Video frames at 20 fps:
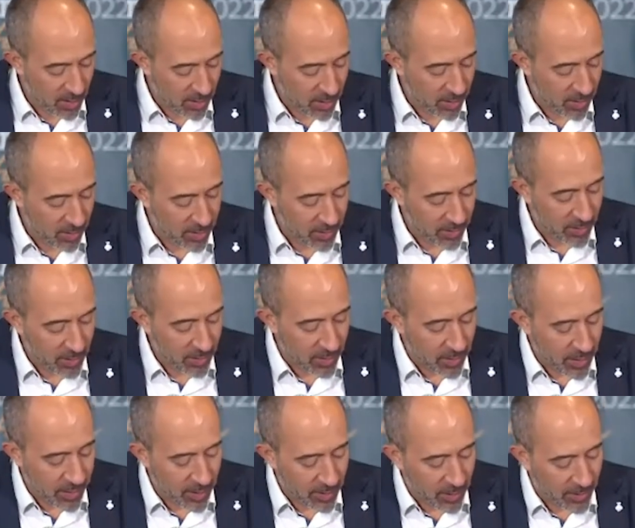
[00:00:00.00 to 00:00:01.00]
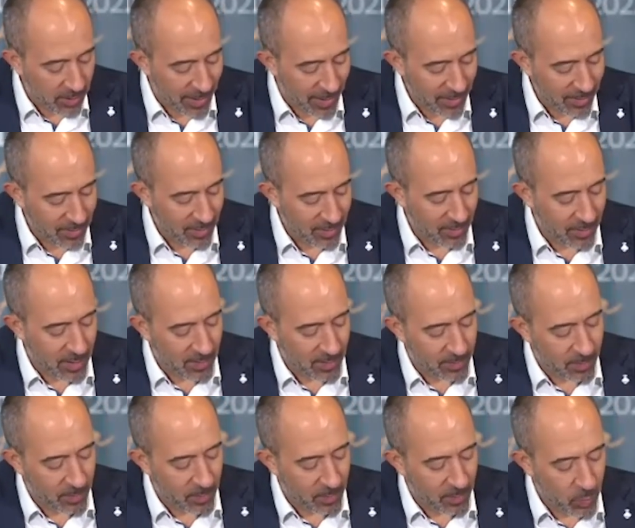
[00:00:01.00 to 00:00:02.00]
We need to
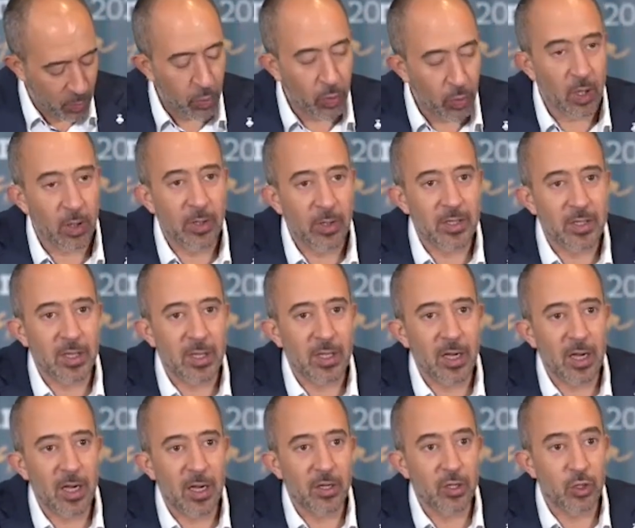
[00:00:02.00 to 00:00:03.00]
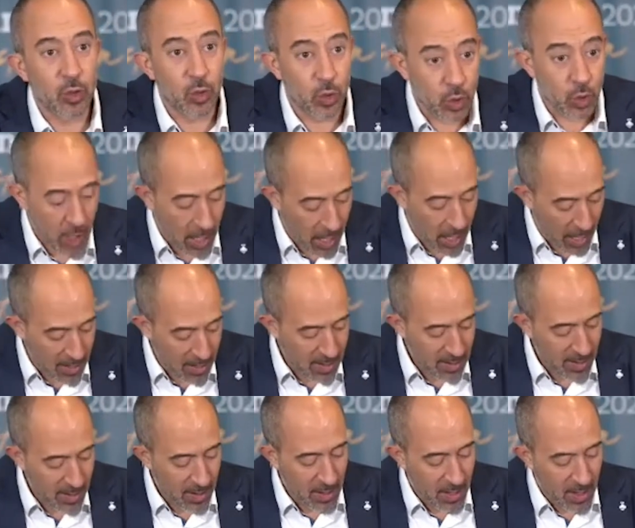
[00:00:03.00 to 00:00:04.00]
talk and tackle
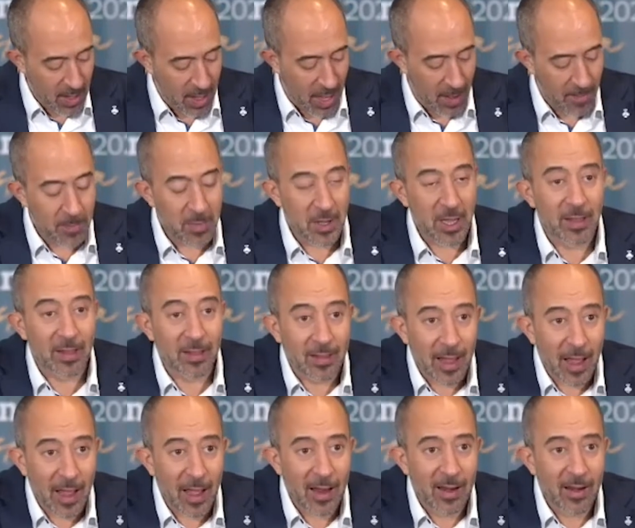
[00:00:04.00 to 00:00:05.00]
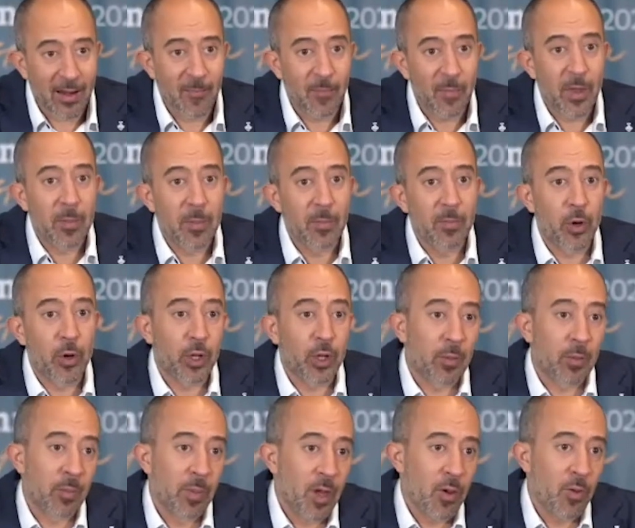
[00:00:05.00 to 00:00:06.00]
the social
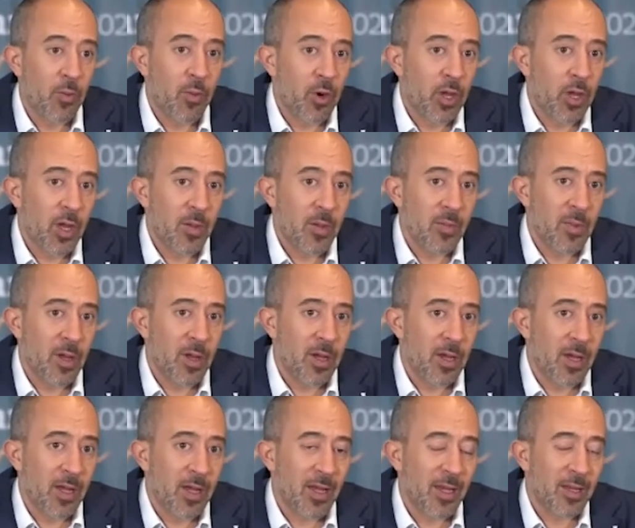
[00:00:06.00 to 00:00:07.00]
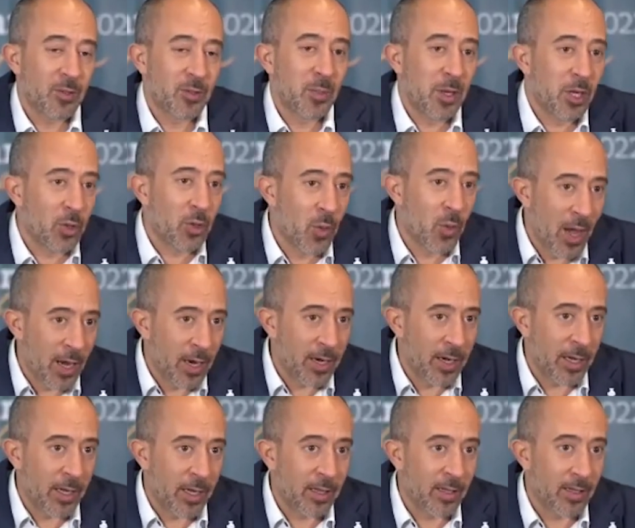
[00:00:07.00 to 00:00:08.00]
perspectives, bearing in mind
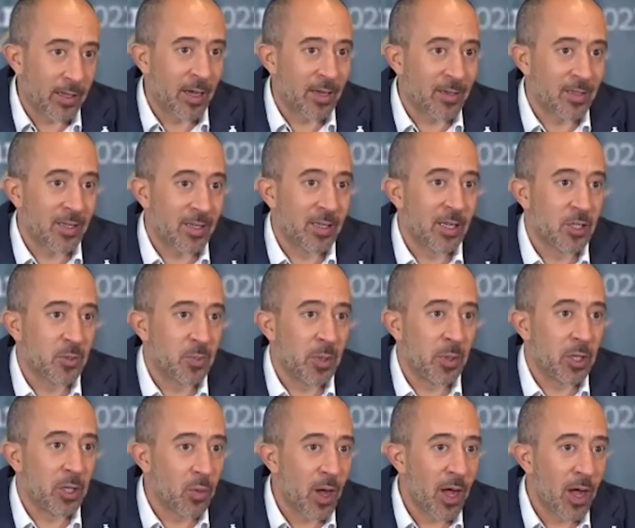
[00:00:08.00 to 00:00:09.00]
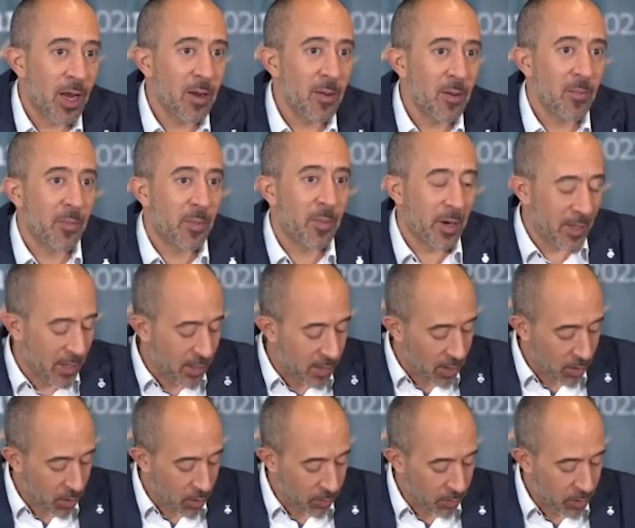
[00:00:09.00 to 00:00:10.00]
climate change, but also
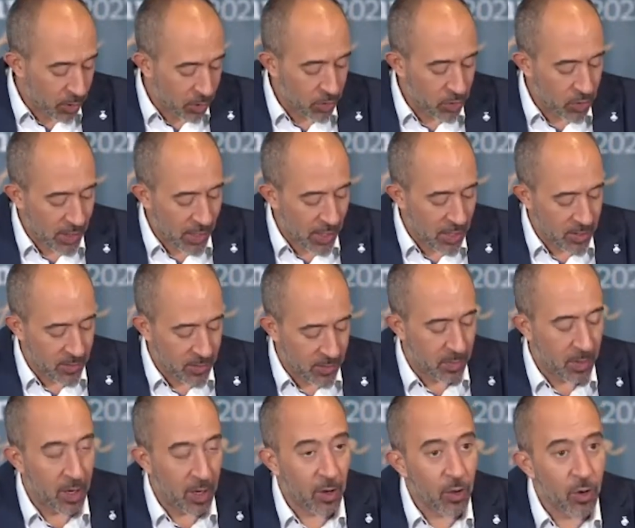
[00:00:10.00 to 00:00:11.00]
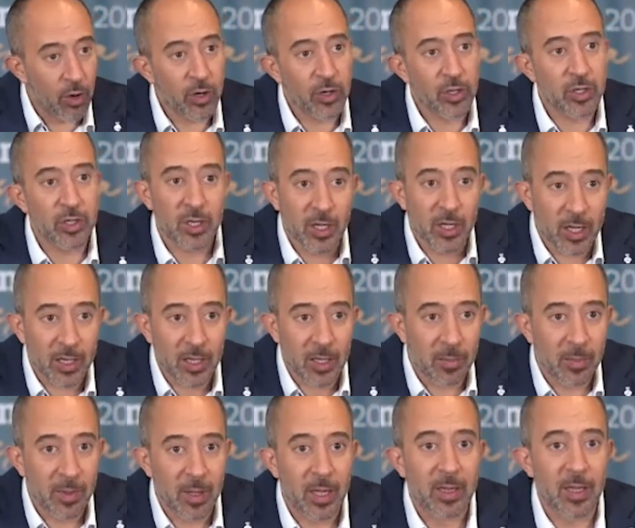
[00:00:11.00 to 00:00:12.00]
spirituality. Why?
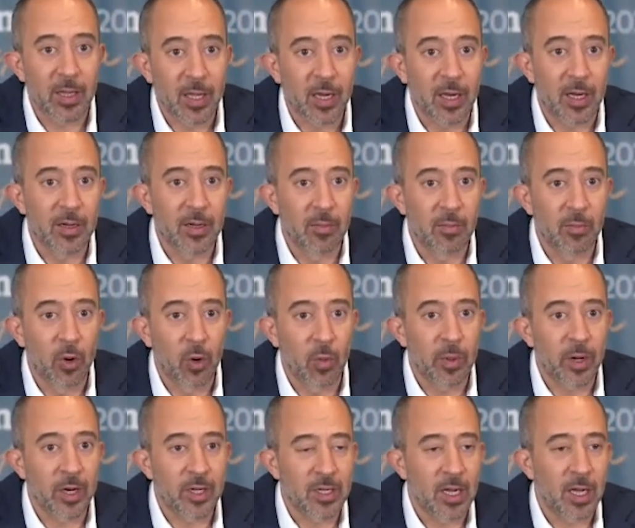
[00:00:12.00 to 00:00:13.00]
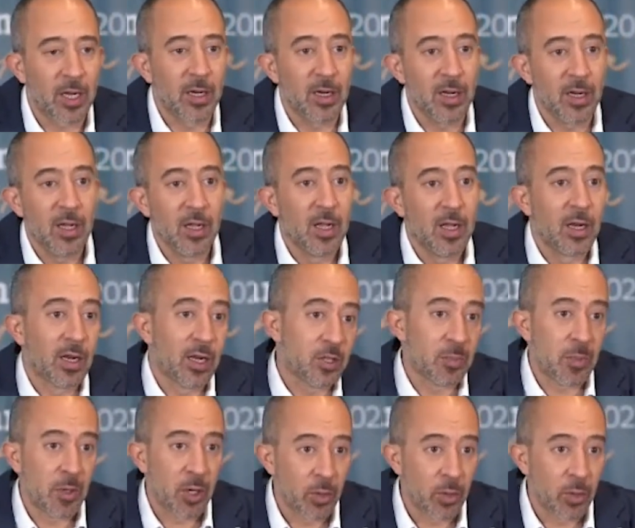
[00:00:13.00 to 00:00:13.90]
Because we want to consider all those